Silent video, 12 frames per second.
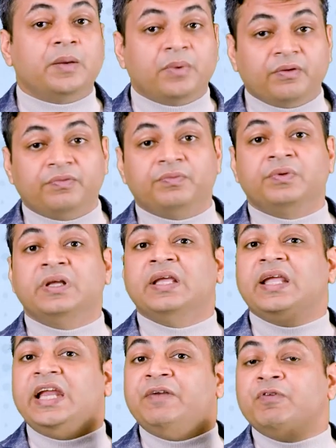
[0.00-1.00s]
above,
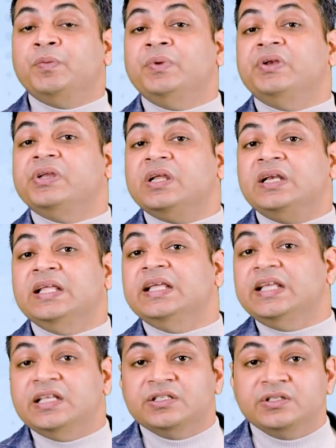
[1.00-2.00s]
it will be really
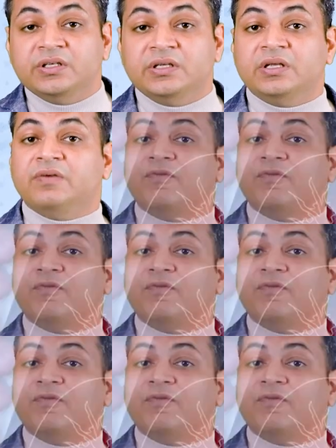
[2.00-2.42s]
easy